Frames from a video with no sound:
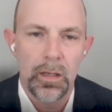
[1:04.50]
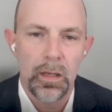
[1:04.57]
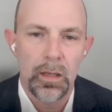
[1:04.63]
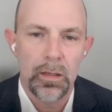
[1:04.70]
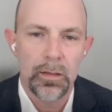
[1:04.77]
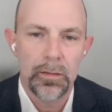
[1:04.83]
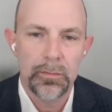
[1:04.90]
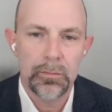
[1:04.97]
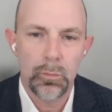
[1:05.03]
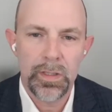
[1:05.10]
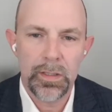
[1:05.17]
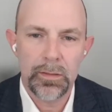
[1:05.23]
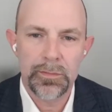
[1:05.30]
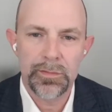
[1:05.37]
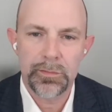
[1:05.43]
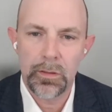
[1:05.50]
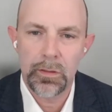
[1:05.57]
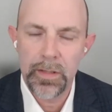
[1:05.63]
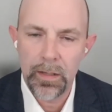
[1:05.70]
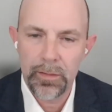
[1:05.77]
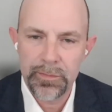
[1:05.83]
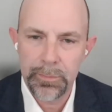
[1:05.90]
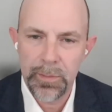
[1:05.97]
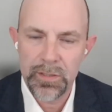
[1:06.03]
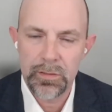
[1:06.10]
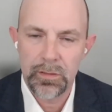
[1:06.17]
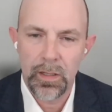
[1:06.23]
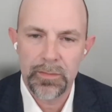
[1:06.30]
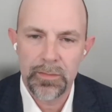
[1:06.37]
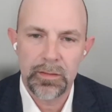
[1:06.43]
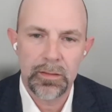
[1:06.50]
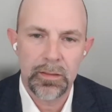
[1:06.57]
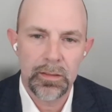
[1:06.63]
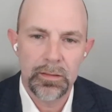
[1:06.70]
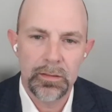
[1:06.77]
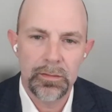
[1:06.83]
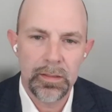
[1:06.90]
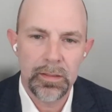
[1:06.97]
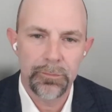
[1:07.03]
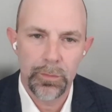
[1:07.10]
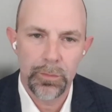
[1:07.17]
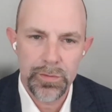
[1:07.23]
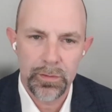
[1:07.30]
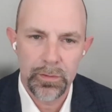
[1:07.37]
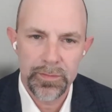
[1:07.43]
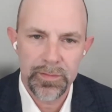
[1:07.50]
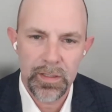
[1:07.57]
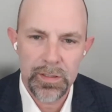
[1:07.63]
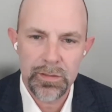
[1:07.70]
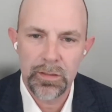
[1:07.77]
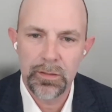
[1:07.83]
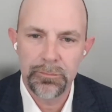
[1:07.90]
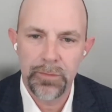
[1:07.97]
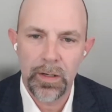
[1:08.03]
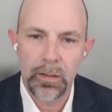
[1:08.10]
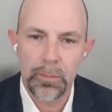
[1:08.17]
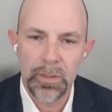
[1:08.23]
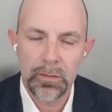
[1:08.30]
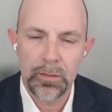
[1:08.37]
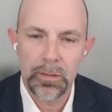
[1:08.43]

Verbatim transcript: Uh, we started out specializing in the virtualization environment,